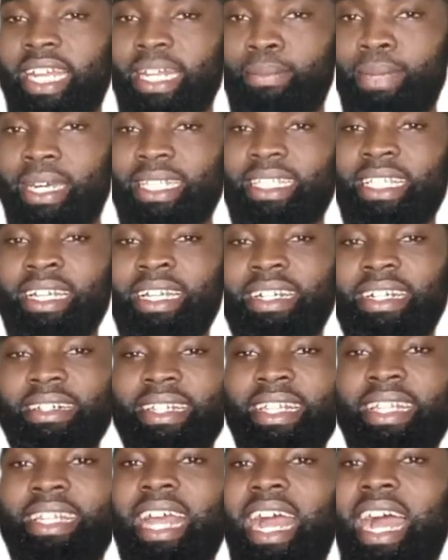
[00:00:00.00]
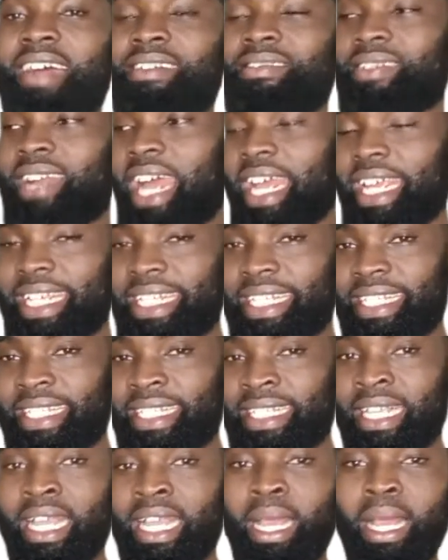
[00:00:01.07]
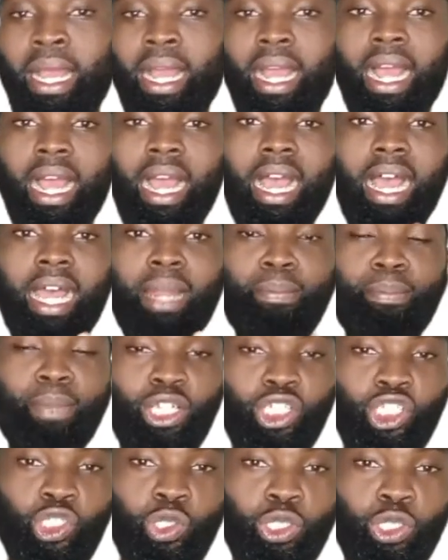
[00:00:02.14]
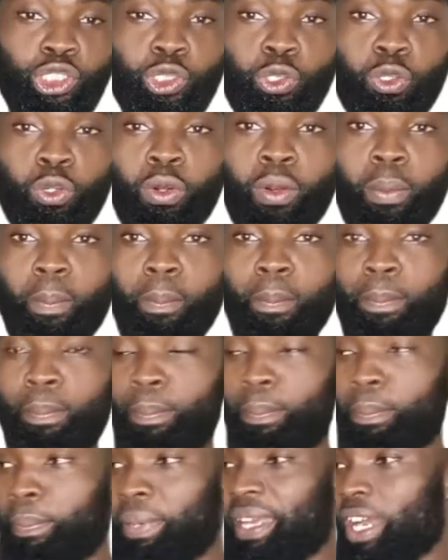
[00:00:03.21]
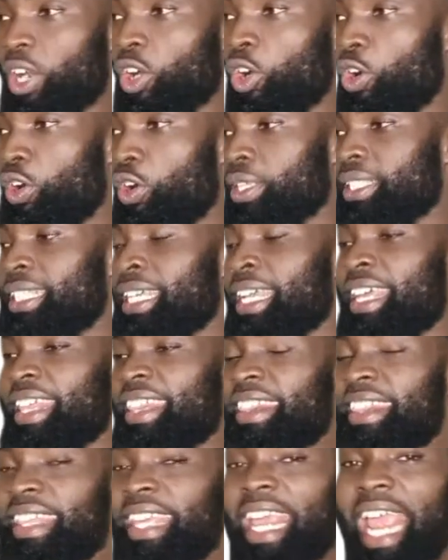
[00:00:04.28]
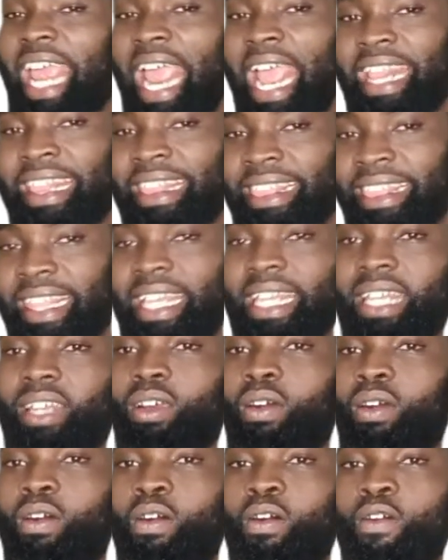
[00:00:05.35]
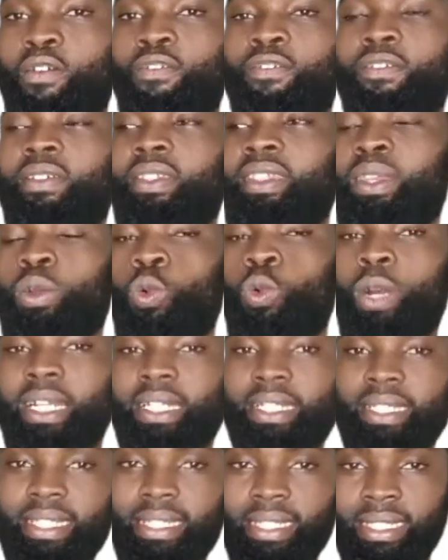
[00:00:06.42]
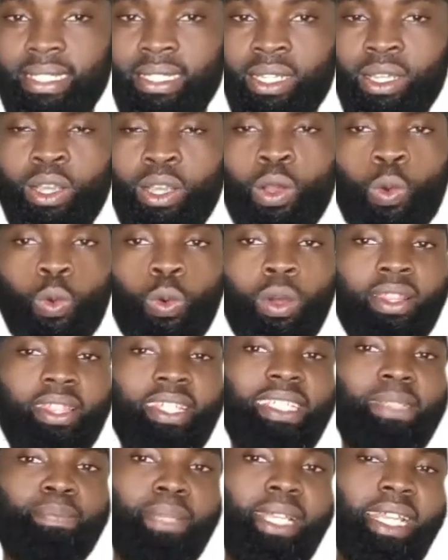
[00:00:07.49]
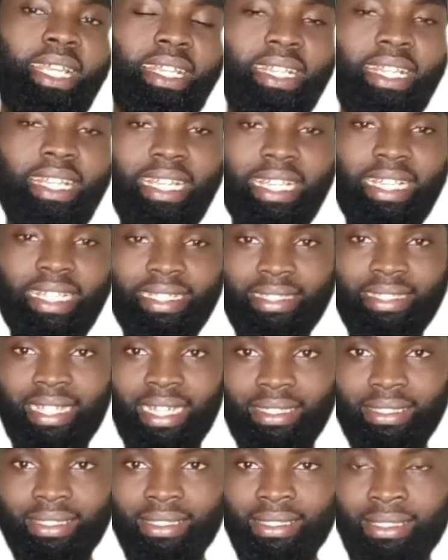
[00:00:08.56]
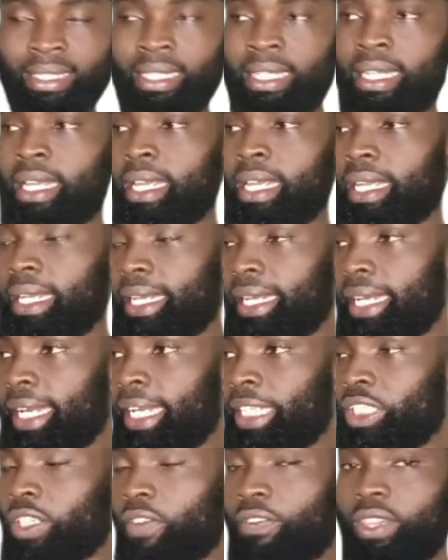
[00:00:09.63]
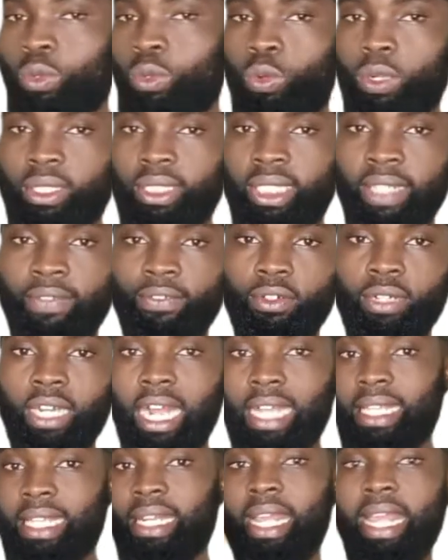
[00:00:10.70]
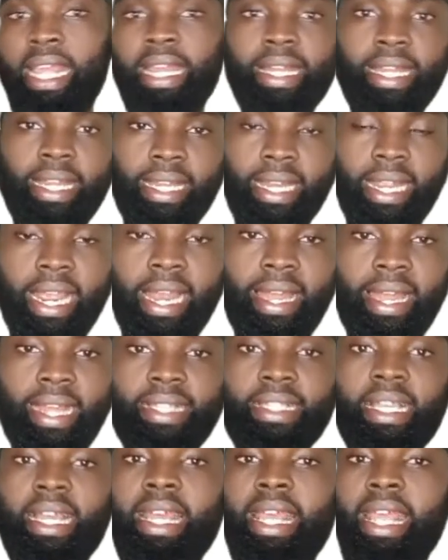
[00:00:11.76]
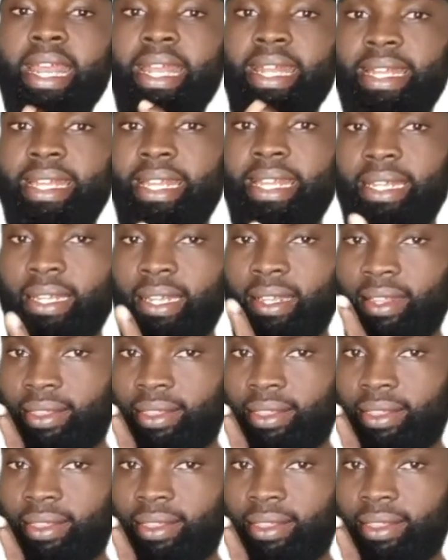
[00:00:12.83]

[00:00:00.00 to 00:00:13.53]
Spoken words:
kalimat. Read and write, and make sure you record the ending of the words. What this means is that each of the words given has an ending, a letter ending